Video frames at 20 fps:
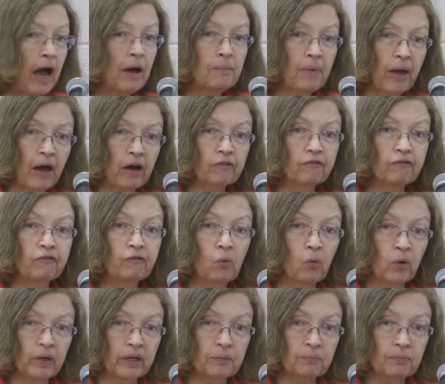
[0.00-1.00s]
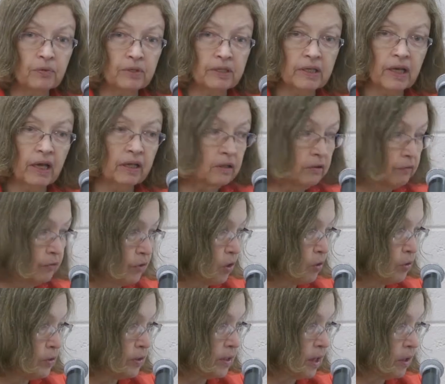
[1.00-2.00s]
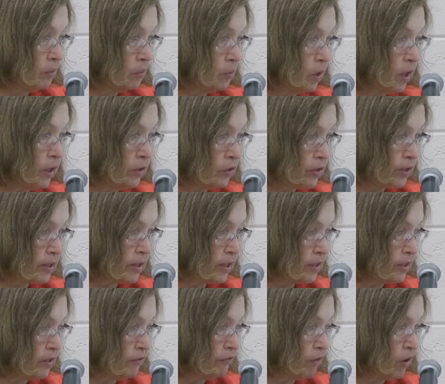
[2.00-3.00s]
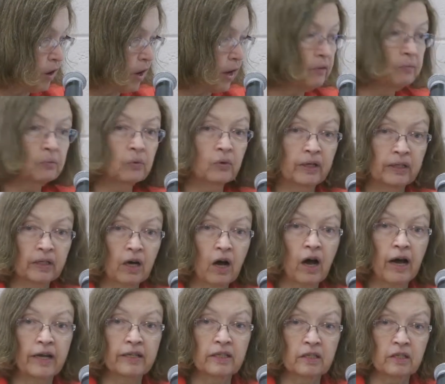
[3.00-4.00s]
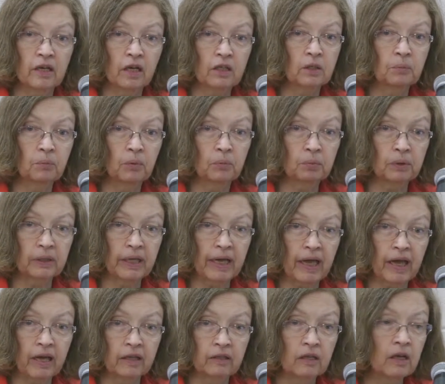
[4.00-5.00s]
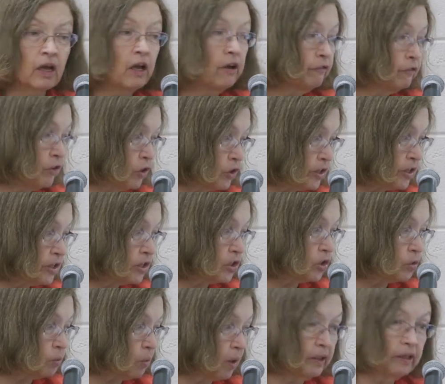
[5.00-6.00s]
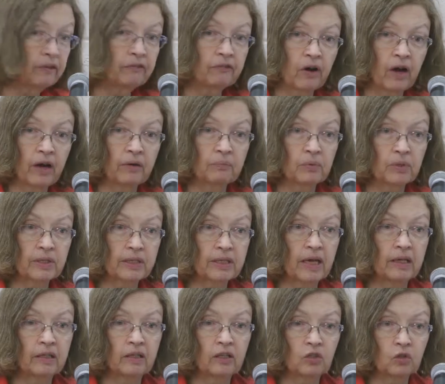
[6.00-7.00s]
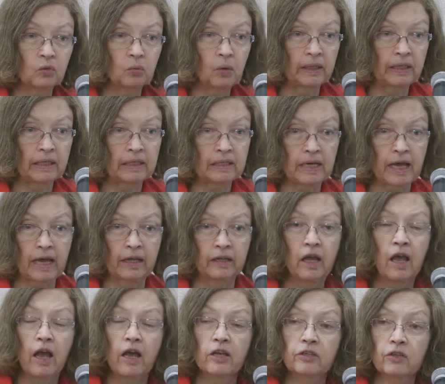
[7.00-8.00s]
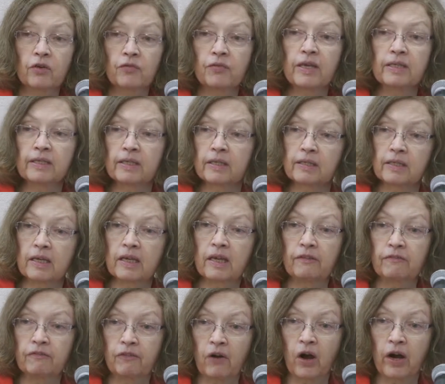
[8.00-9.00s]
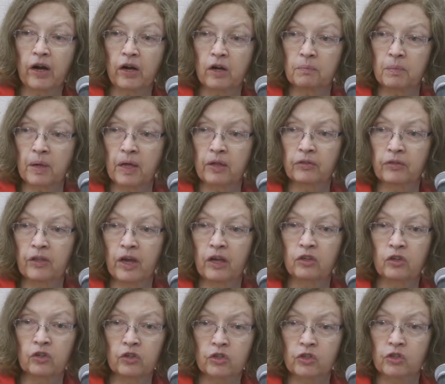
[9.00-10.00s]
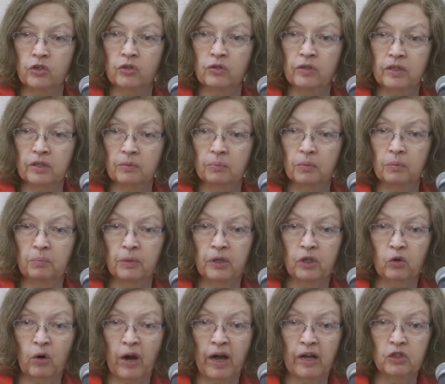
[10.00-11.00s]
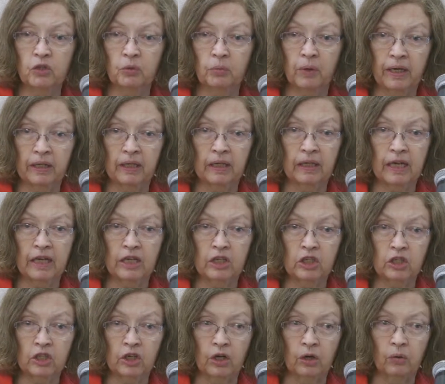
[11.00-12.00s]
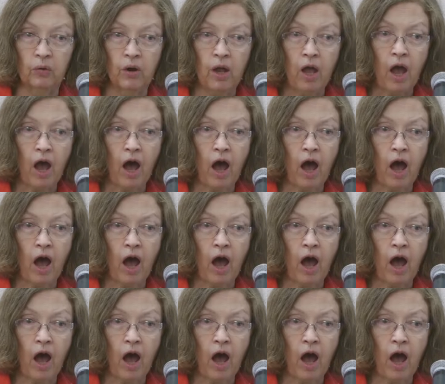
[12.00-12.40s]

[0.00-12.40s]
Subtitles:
about 40% of those that were under 65 were in a high deductible plan versus 25% in 2010. So this is the environment that your students will be graduating into.